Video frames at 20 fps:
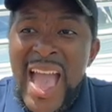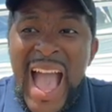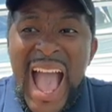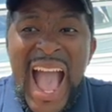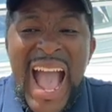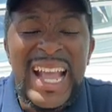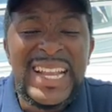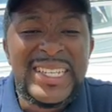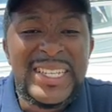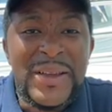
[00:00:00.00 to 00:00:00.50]

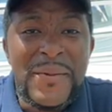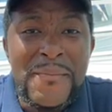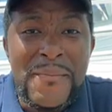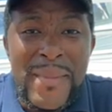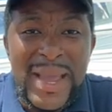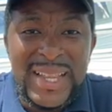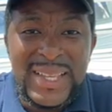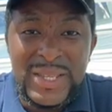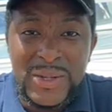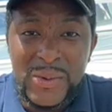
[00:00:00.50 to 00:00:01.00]
and your
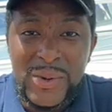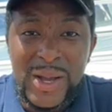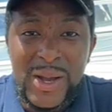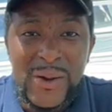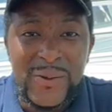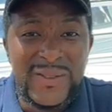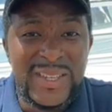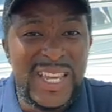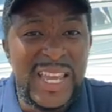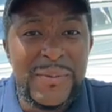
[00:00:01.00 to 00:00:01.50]
mental
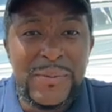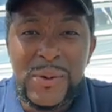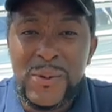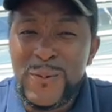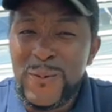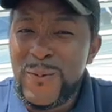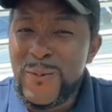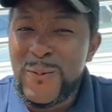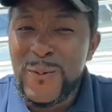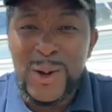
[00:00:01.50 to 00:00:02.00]
health, to keep you
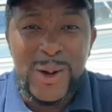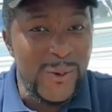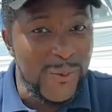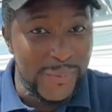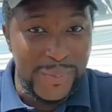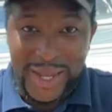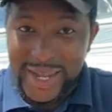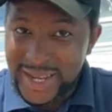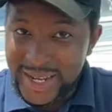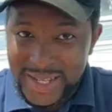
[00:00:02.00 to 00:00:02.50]
full of
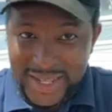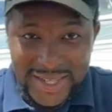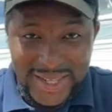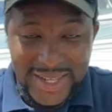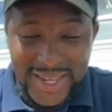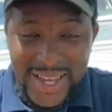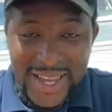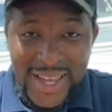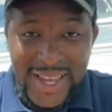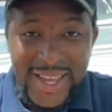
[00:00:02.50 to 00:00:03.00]
beans,
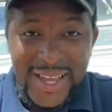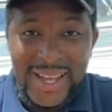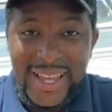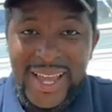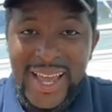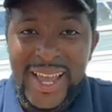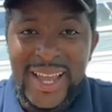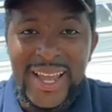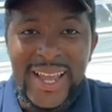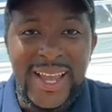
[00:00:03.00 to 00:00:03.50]

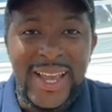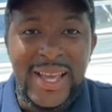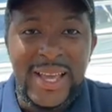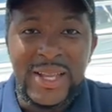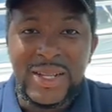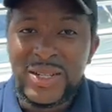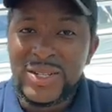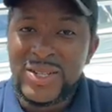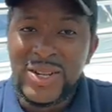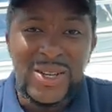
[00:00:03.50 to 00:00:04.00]
okay?
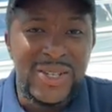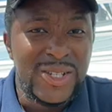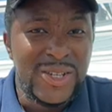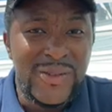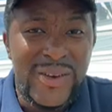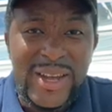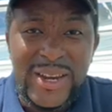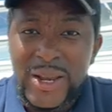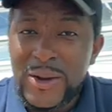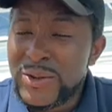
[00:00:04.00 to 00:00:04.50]
Just ask your
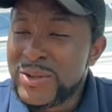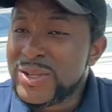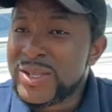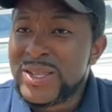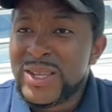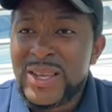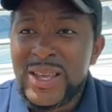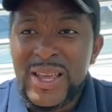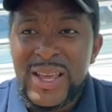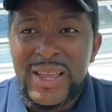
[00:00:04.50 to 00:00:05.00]

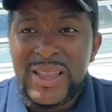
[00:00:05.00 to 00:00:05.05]
adults.